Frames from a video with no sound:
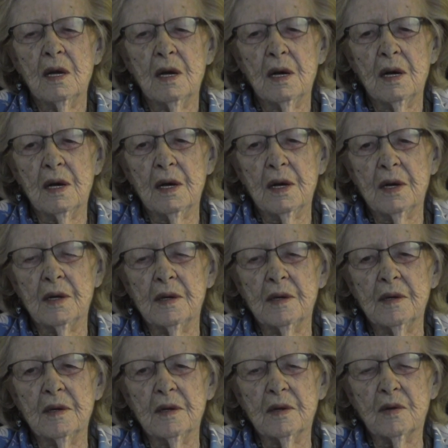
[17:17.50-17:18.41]

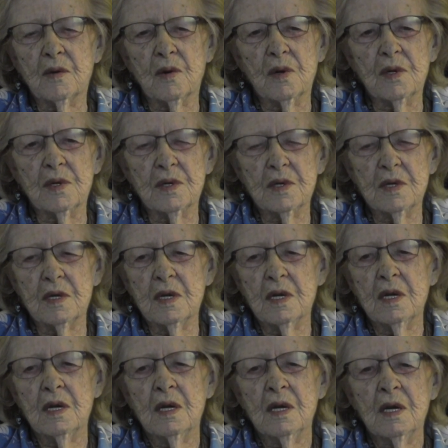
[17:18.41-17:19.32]
and of course,
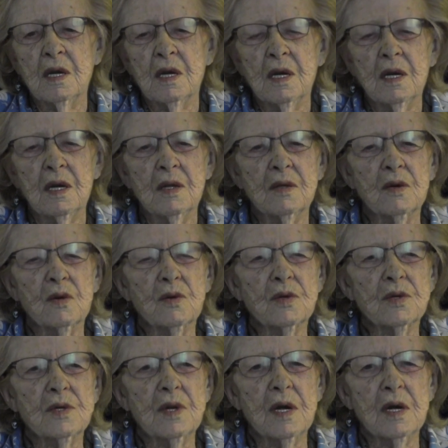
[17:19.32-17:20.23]
in
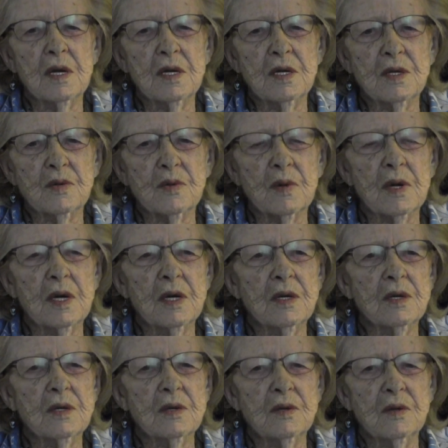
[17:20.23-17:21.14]
those days,
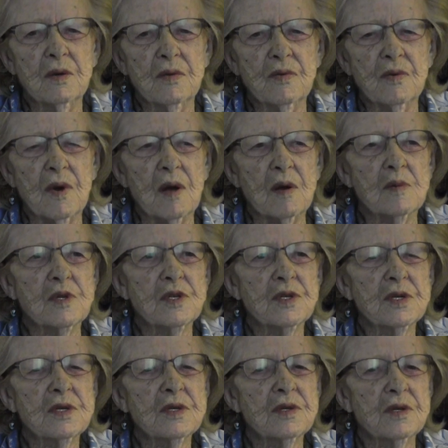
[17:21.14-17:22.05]
why, your
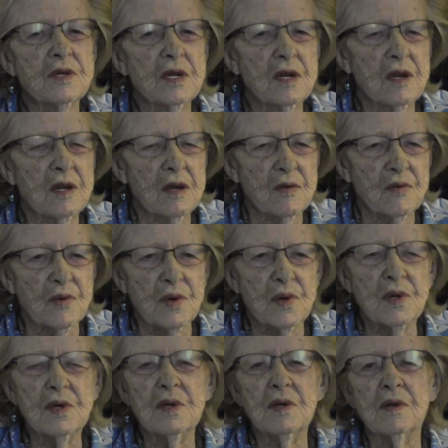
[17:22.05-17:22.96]
pharmacies
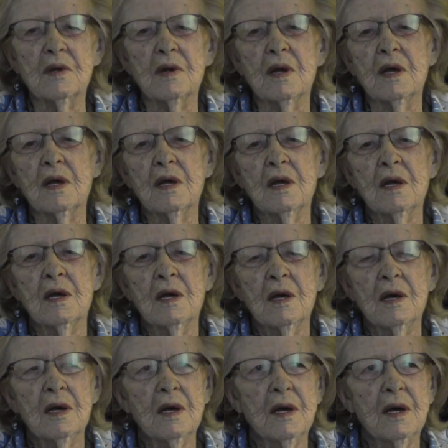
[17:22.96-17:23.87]
delivered,
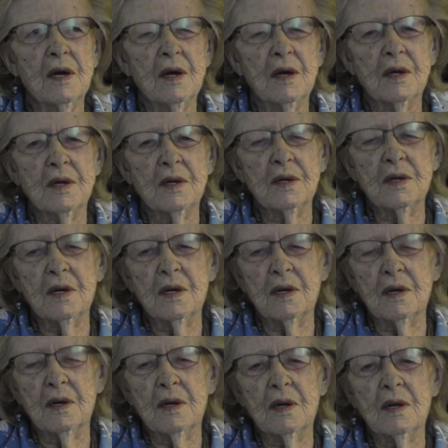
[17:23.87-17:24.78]
and
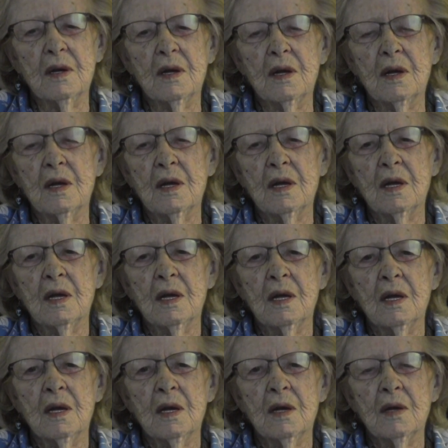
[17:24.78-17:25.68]

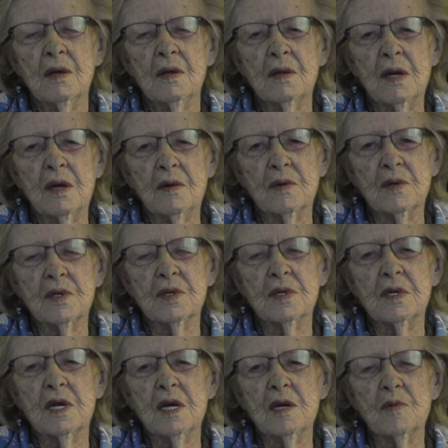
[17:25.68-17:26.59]
that was
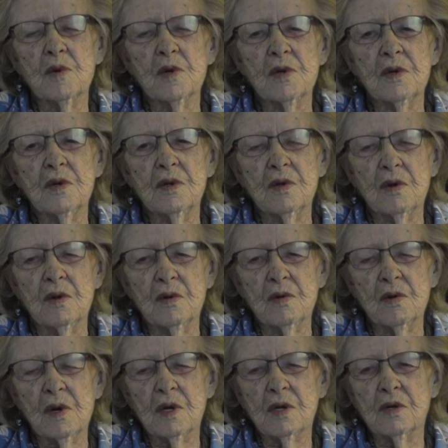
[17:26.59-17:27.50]
a neighborhood
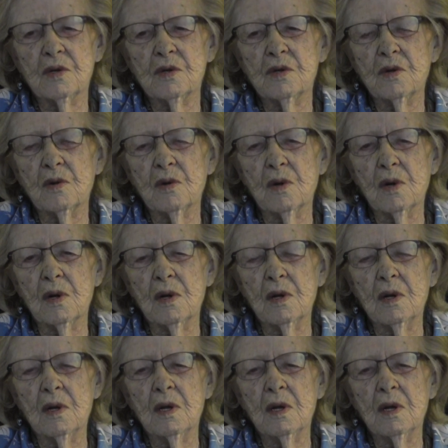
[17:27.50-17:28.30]
drug store.